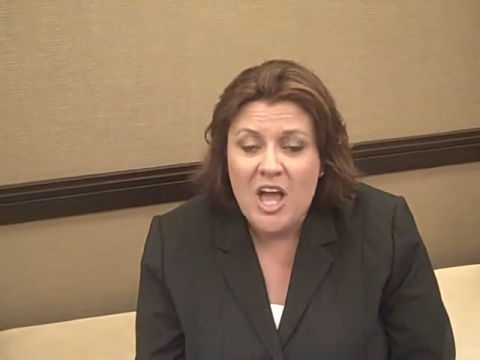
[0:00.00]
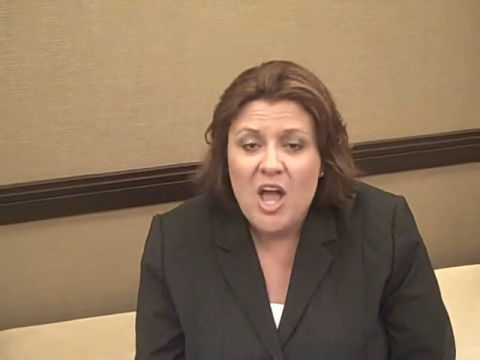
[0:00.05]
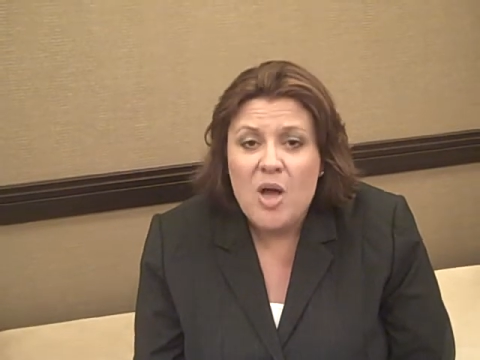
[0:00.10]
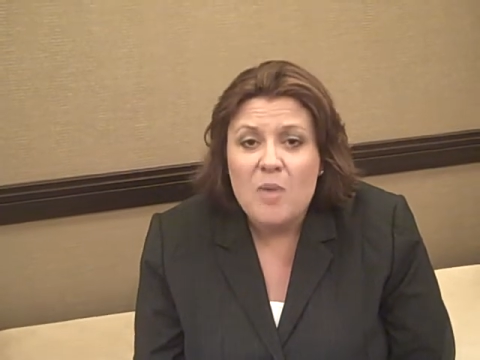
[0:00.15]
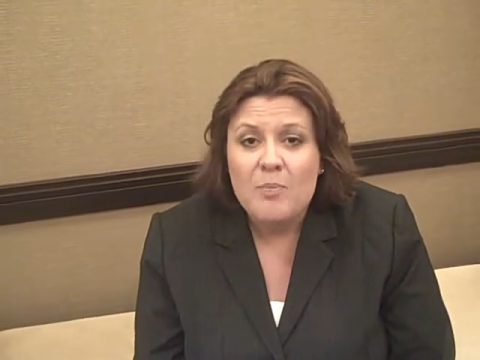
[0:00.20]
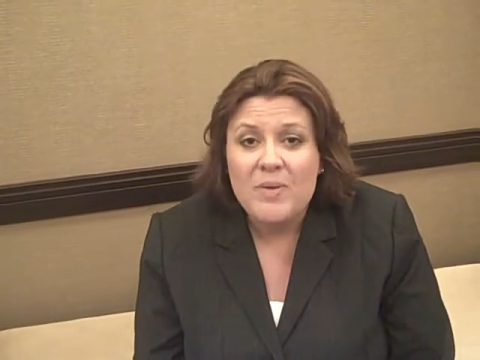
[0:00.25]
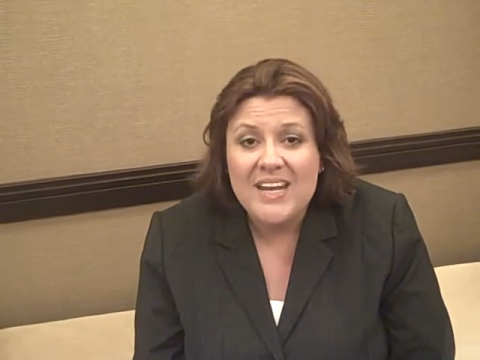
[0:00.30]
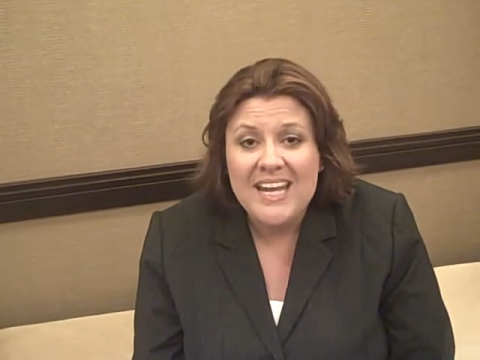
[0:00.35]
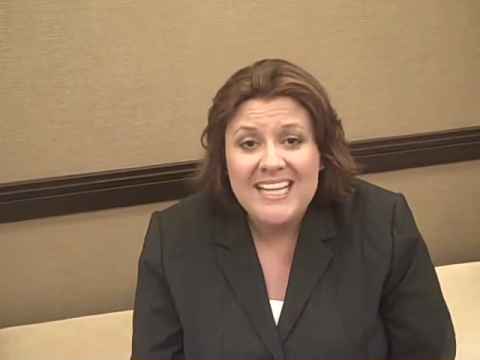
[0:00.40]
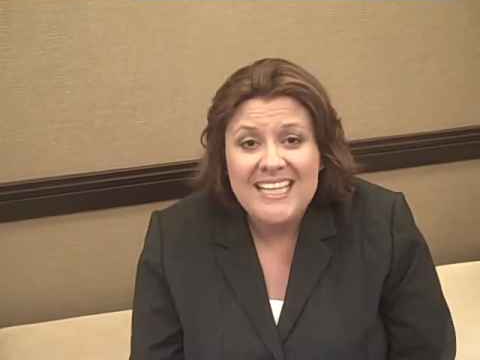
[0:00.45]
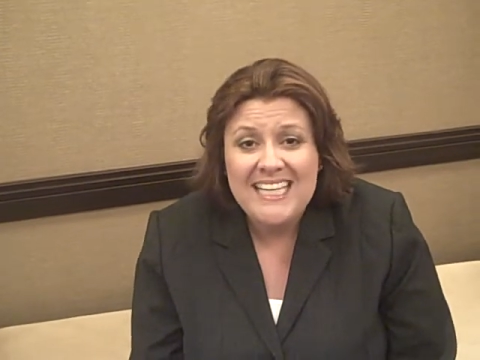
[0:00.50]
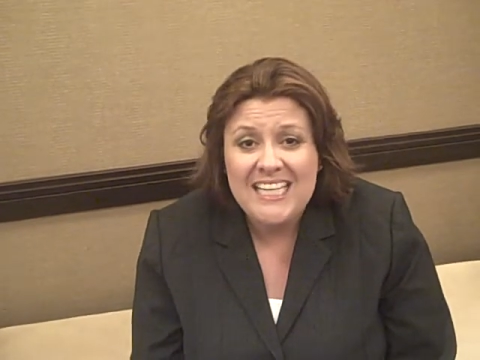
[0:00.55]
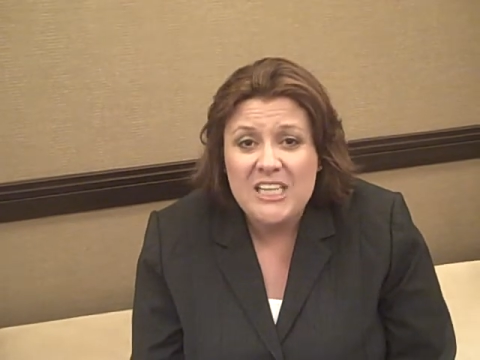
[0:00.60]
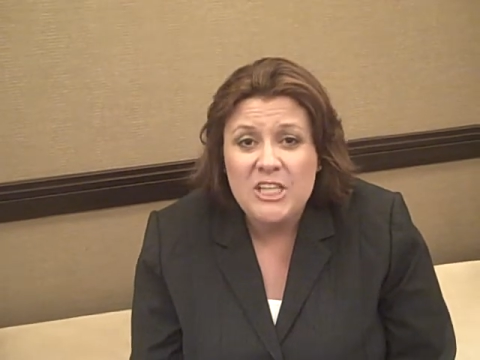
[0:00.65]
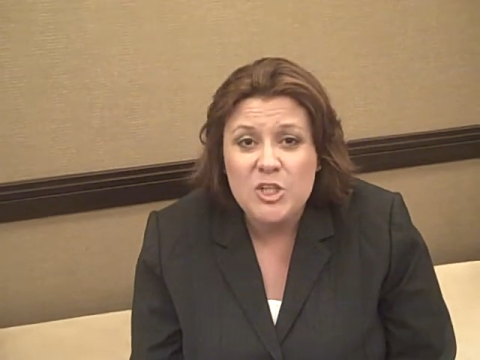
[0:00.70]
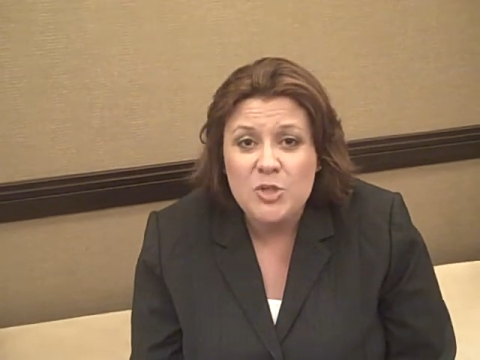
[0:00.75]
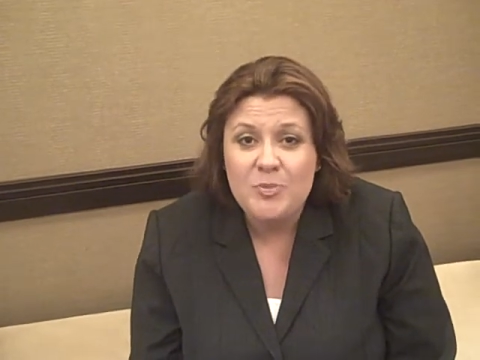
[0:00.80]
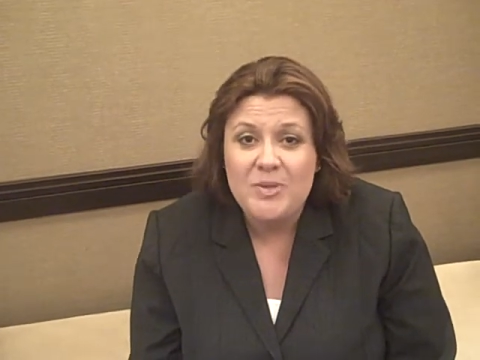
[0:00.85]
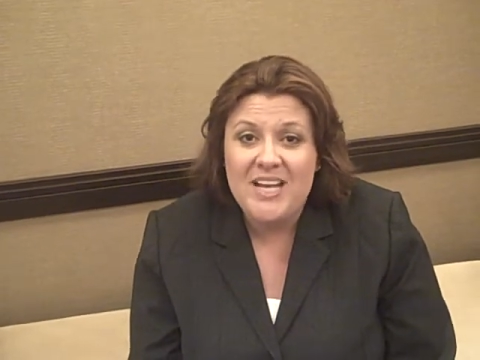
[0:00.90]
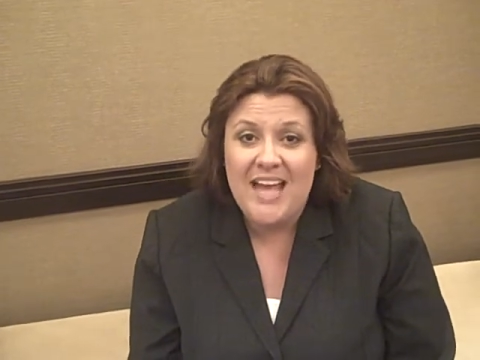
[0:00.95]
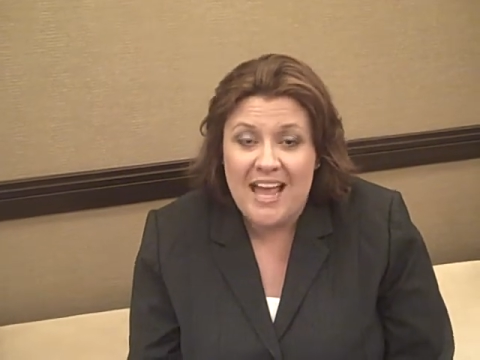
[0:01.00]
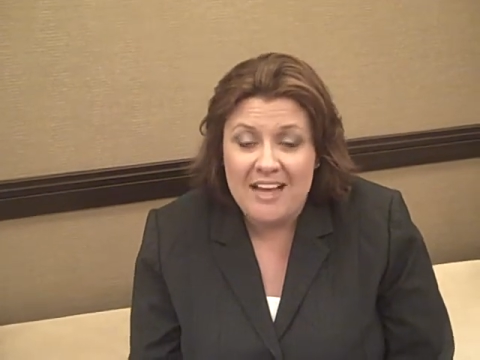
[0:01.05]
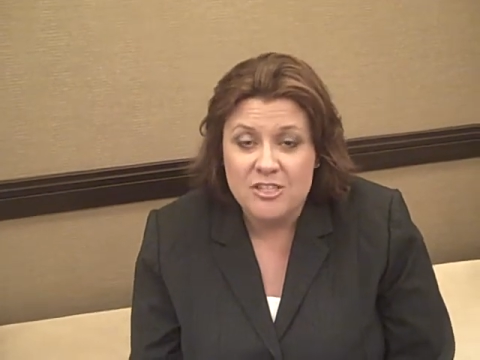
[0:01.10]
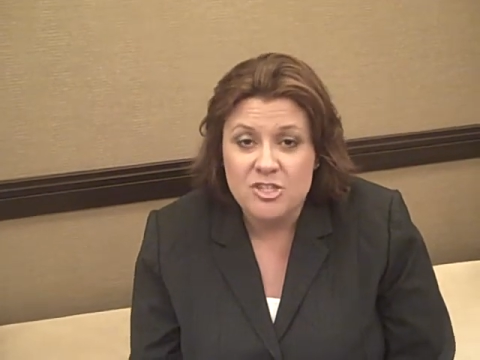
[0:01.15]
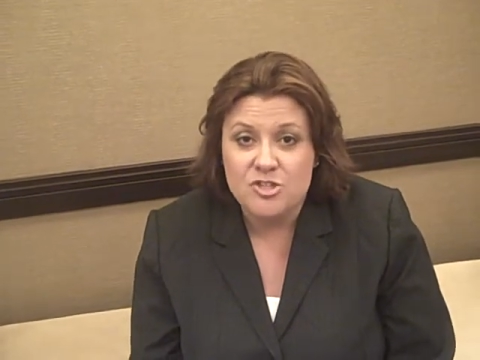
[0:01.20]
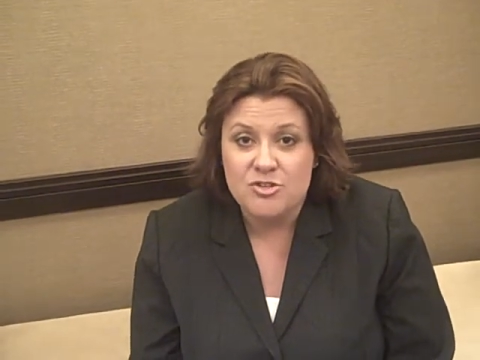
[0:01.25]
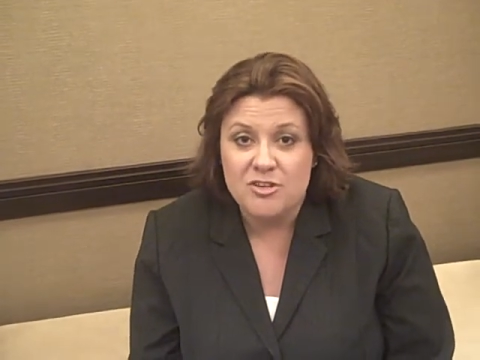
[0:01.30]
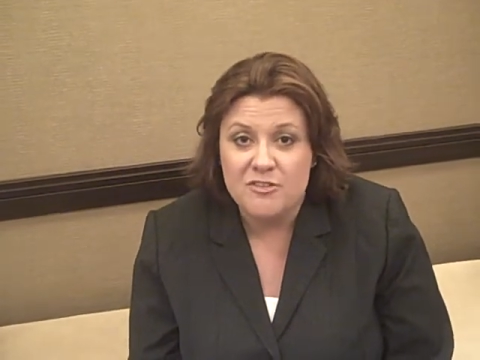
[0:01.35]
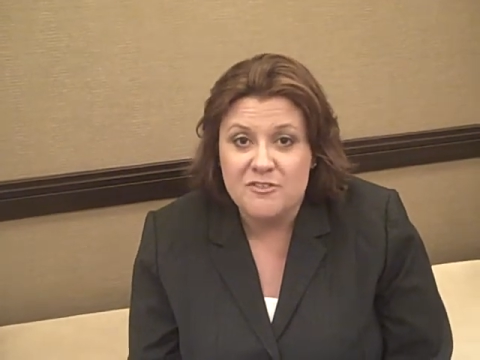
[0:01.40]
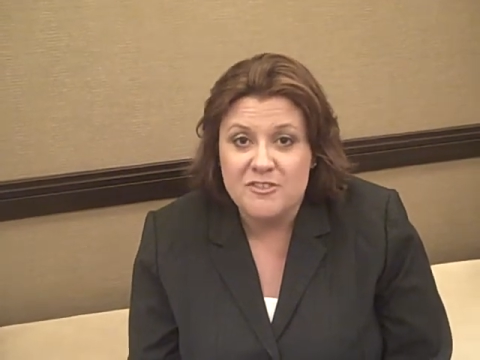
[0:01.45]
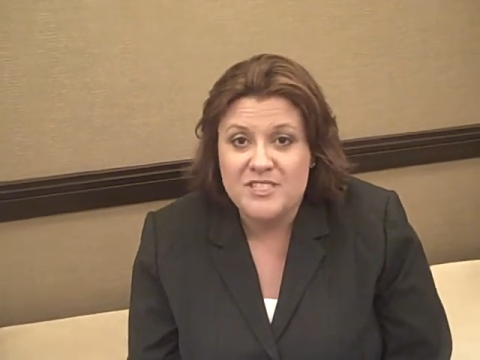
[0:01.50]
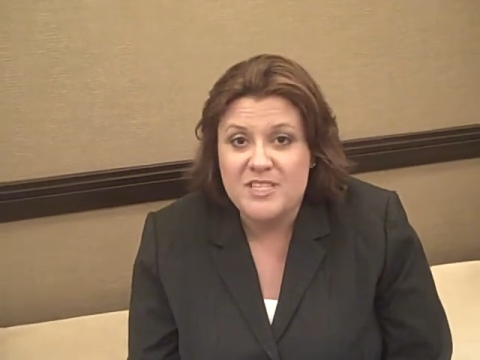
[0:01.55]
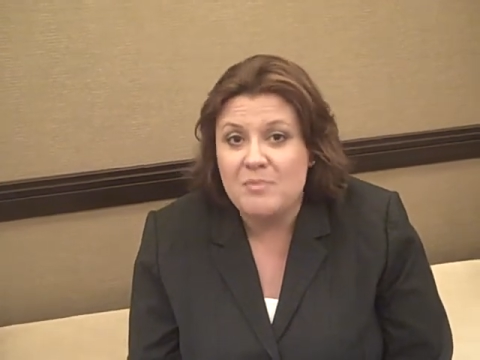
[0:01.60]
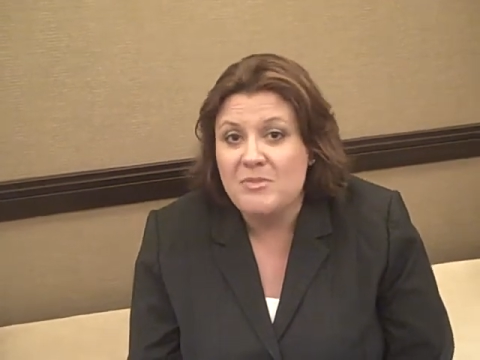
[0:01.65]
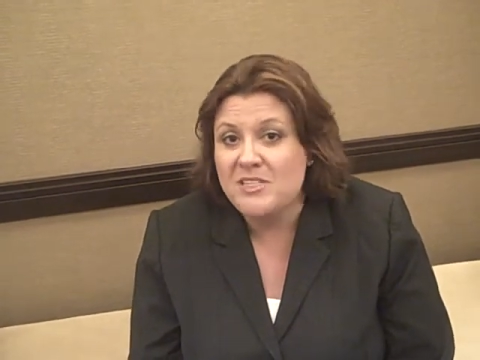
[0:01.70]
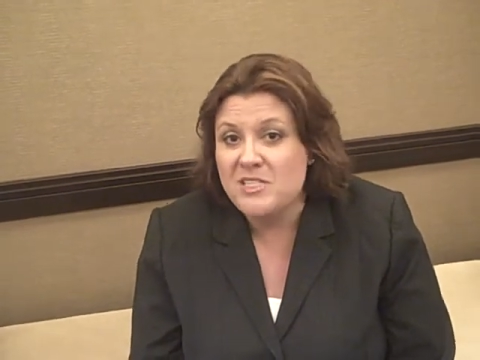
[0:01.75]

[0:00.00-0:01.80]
but I need a little bit extra for some of the